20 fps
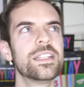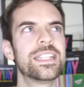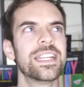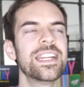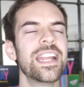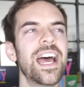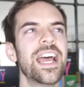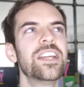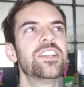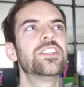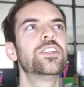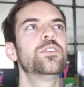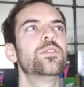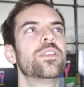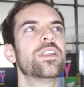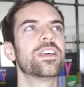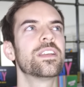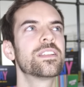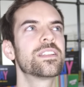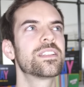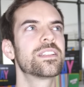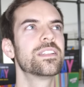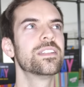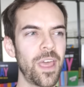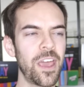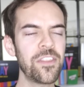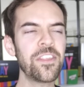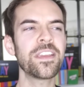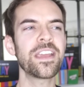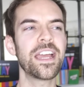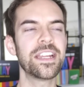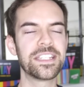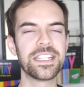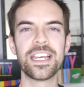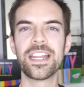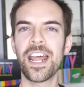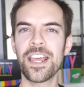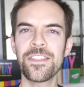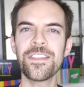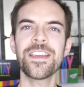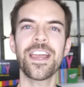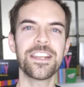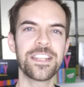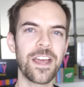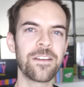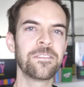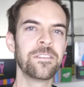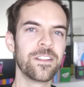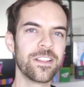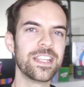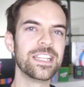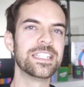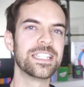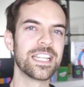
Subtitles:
Did I do this? I think I did. I think I definitely